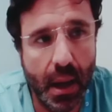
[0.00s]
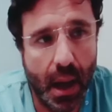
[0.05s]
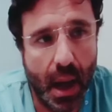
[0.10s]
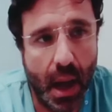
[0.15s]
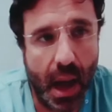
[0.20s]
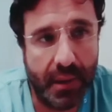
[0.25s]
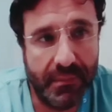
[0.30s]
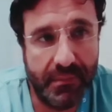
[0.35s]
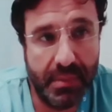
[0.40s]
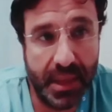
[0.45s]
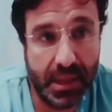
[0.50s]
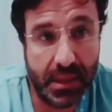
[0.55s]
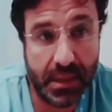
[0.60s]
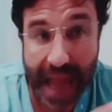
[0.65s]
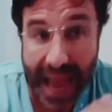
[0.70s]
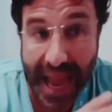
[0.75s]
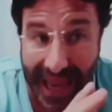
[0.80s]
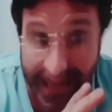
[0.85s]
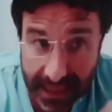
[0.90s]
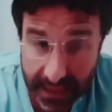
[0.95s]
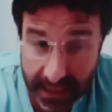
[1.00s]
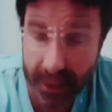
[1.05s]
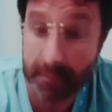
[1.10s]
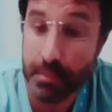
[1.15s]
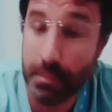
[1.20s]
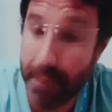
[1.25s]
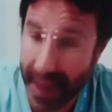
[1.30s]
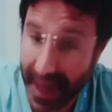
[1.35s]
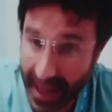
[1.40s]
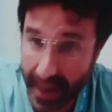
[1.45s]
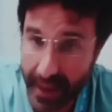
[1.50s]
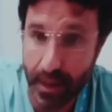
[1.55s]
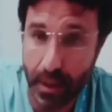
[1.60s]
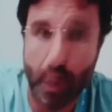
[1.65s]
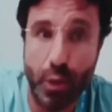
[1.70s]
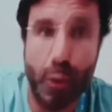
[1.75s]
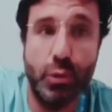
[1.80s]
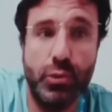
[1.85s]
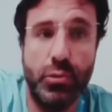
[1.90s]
I've been targeting plano